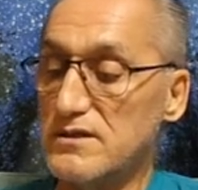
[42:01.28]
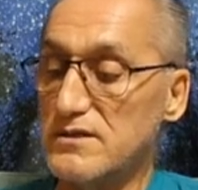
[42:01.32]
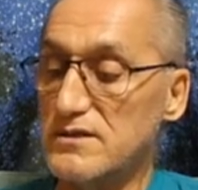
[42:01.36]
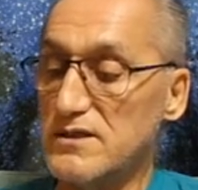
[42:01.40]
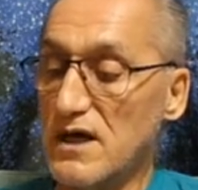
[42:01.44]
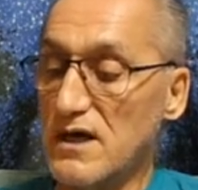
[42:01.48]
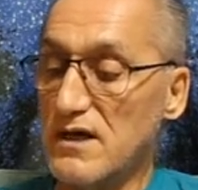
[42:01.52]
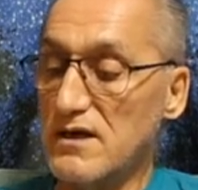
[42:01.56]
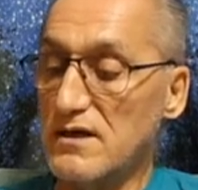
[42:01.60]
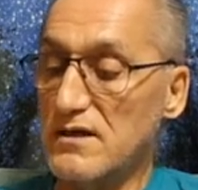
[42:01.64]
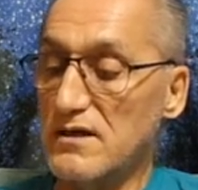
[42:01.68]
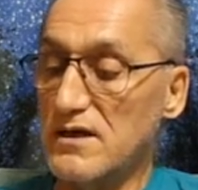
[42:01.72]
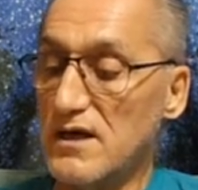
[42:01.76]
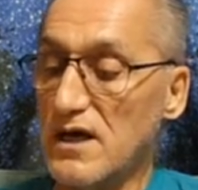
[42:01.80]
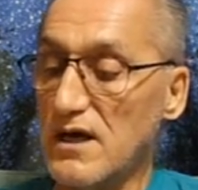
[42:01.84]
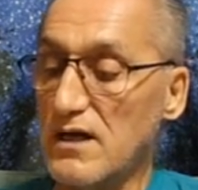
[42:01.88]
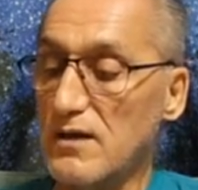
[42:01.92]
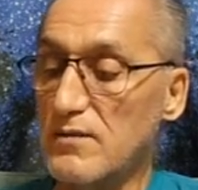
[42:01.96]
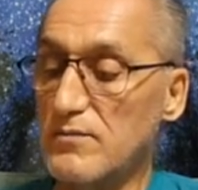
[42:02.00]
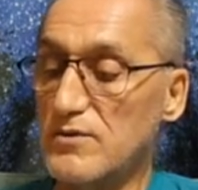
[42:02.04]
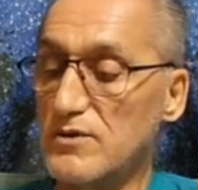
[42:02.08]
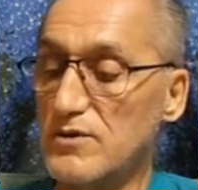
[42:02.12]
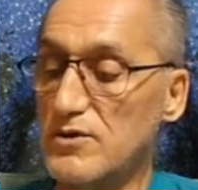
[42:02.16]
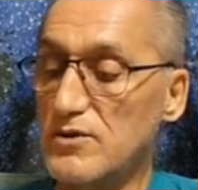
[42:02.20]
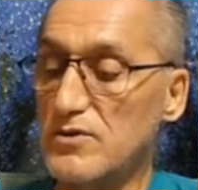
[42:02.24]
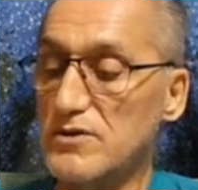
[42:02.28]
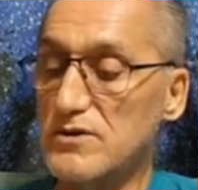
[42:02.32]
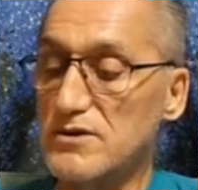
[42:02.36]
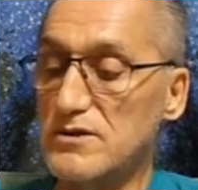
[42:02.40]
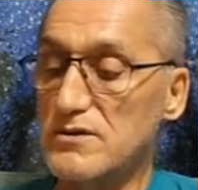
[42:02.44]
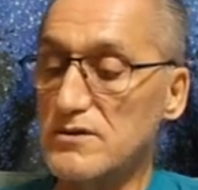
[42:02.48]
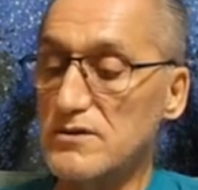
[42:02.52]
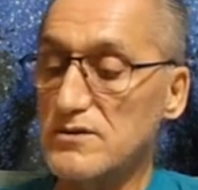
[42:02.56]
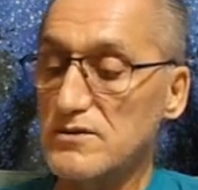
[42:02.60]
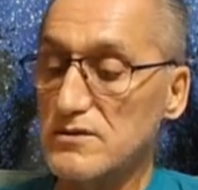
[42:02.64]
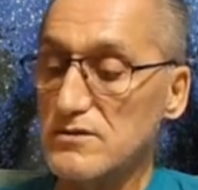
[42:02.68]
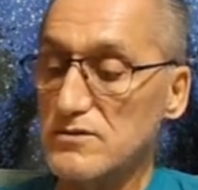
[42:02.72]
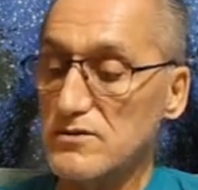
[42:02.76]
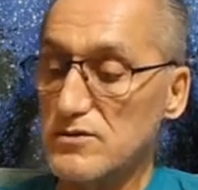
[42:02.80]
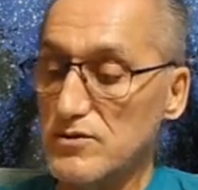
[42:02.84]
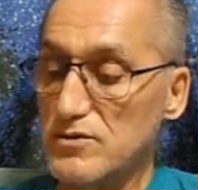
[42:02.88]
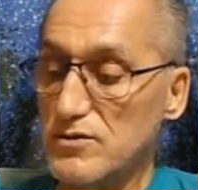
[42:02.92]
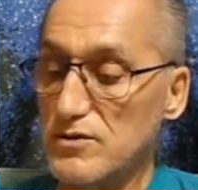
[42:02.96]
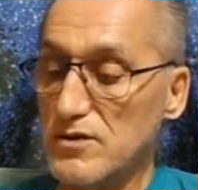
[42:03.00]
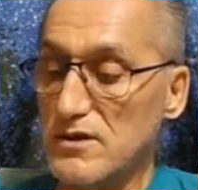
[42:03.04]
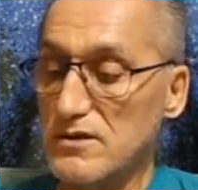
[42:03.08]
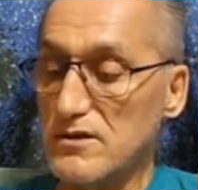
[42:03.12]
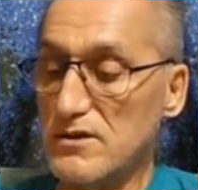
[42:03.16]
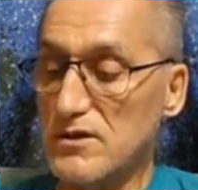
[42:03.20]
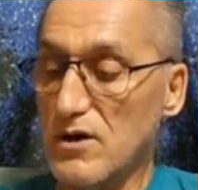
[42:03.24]
As we began moving
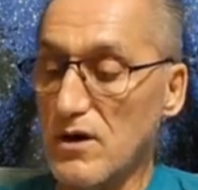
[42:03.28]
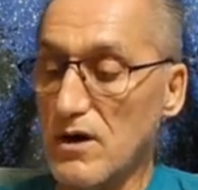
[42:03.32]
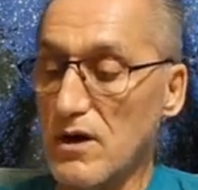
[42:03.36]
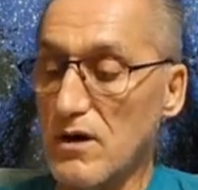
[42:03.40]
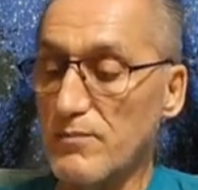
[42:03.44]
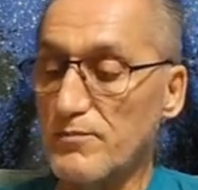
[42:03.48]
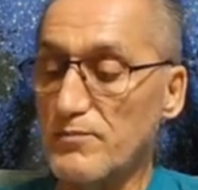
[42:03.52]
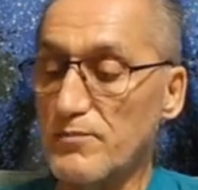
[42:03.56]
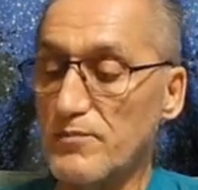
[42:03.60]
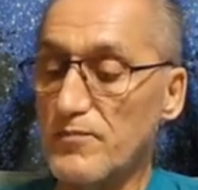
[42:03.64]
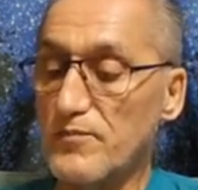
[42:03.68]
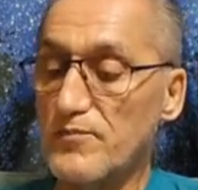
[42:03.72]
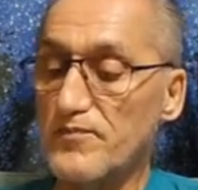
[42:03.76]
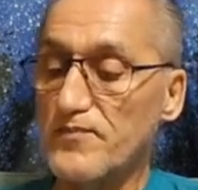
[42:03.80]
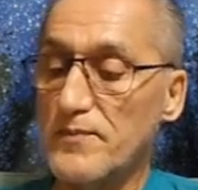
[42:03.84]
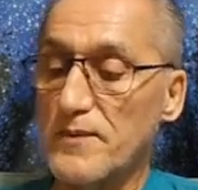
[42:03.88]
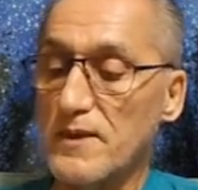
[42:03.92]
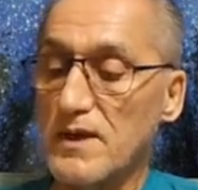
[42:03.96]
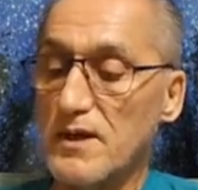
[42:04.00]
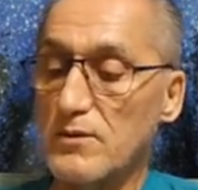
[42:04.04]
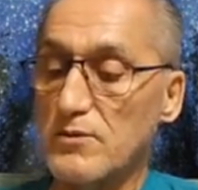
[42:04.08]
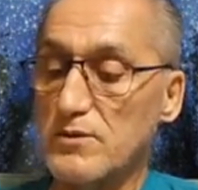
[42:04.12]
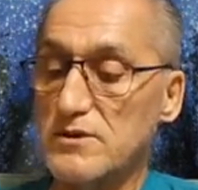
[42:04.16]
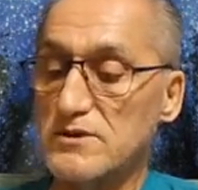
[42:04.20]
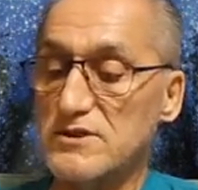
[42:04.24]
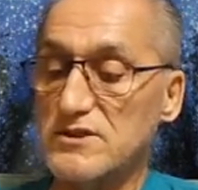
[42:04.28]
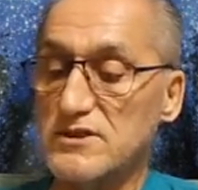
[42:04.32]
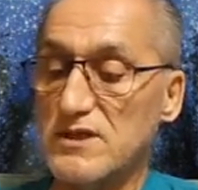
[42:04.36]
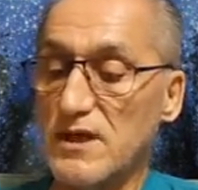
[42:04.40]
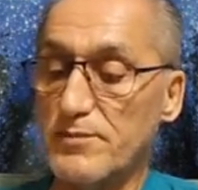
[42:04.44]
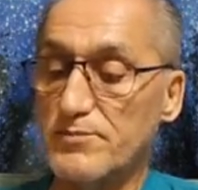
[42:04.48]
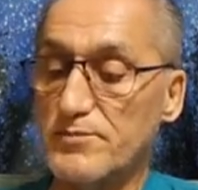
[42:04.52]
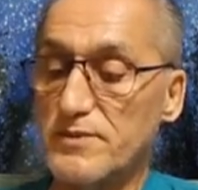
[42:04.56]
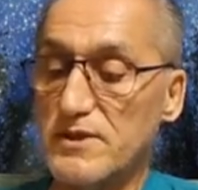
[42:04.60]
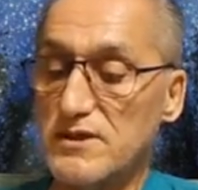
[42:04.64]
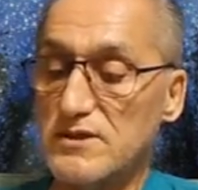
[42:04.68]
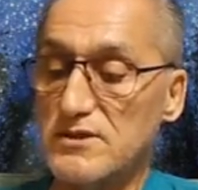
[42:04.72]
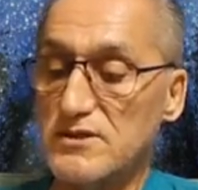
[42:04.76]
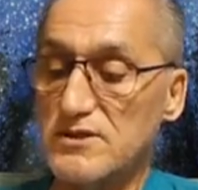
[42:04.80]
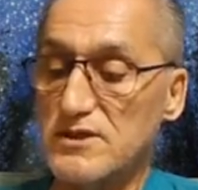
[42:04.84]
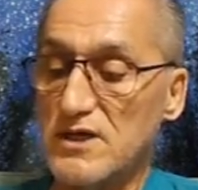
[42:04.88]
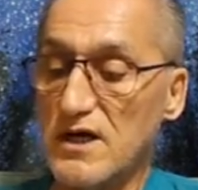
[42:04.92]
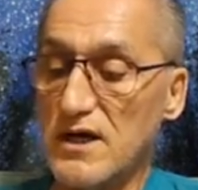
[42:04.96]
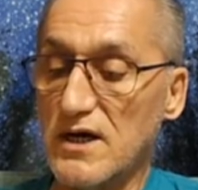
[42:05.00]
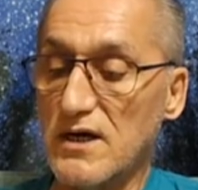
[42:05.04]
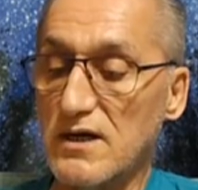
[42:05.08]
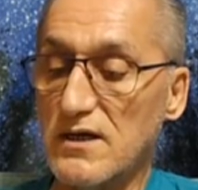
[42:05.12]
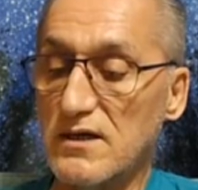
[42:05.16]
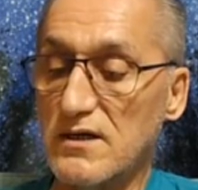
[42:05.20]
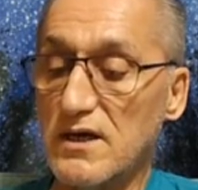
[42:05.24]
downwards towards the 200-foot
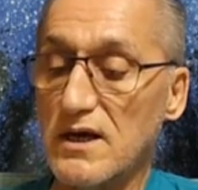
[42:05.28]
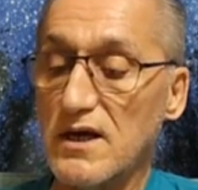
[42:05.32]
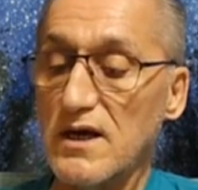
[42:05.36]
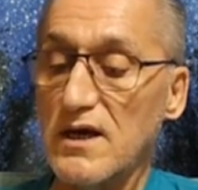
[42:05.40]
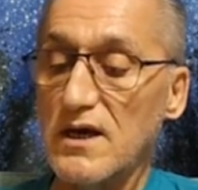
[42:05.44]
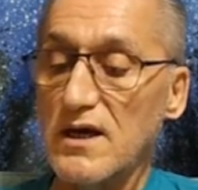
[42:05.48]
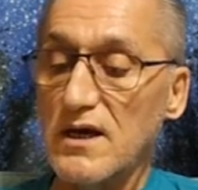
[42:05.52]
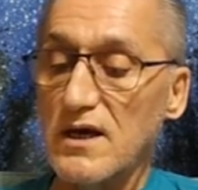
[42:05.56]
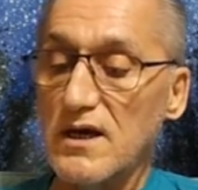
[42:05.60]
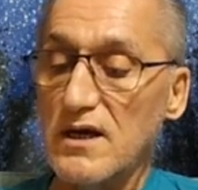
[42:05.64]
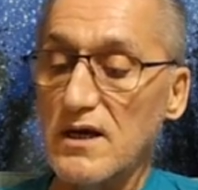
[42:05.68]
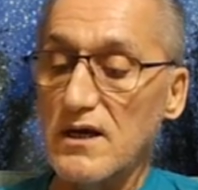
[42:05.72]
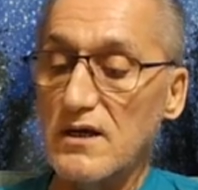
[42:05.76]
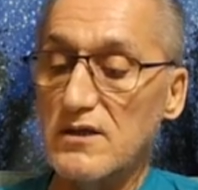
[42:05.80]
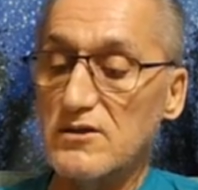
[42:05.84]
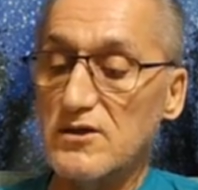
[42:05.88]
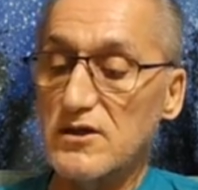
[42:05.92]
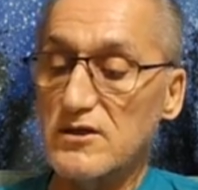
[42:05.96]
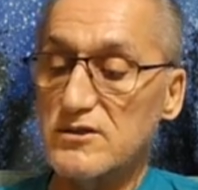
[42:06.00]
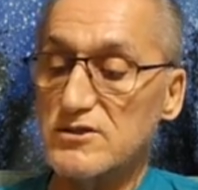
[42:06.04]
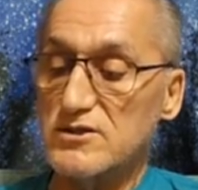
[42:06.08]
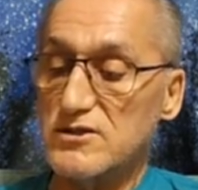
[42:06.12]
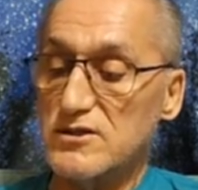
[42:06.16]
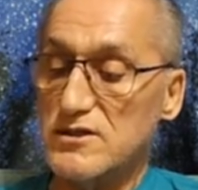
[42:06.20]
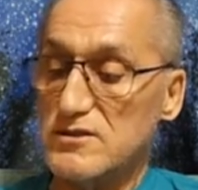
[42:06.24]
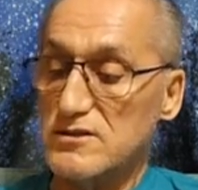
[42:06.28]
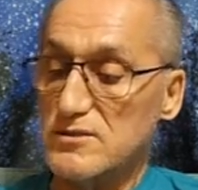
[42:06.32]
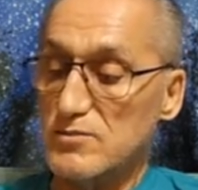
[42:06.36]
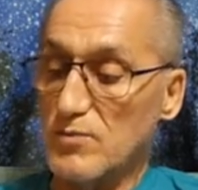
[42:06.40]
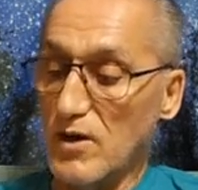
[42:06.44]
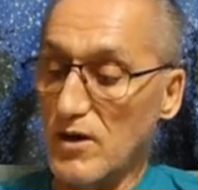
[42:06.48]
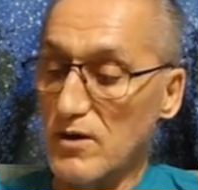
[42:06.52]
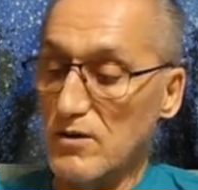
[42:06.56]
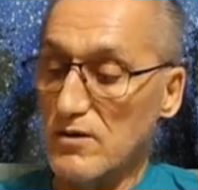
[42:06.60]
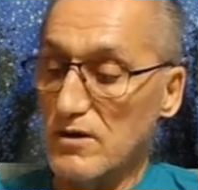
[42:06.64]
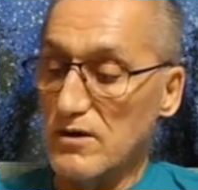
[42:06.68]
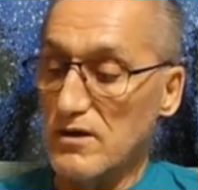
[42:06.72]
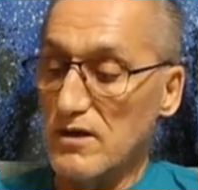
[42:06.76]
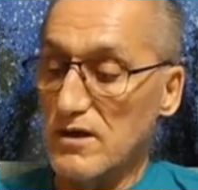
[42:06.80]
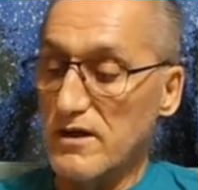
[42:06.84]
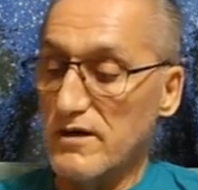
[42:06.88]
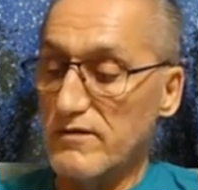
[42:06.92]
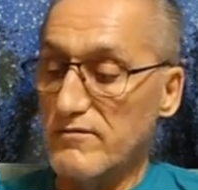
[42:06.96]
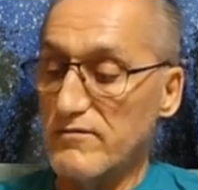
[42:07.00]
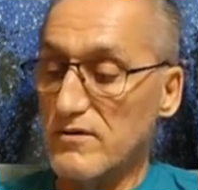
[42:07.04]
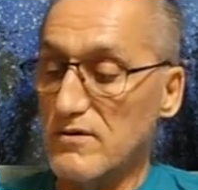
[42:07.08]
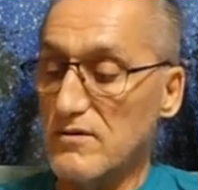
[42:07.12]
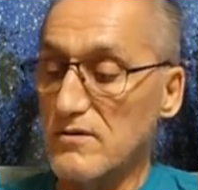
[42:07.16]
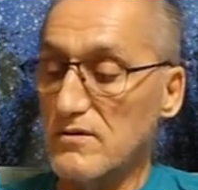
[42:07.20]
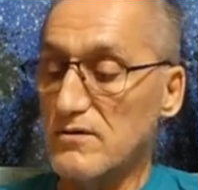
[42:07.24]
level, we came to a
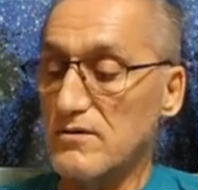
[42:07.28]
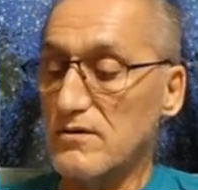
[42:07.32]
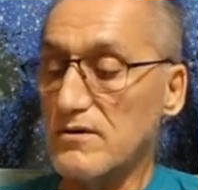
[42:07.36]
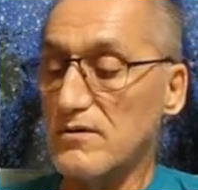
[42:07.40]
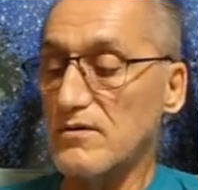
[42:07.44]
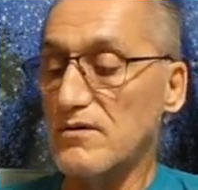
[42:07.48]
station.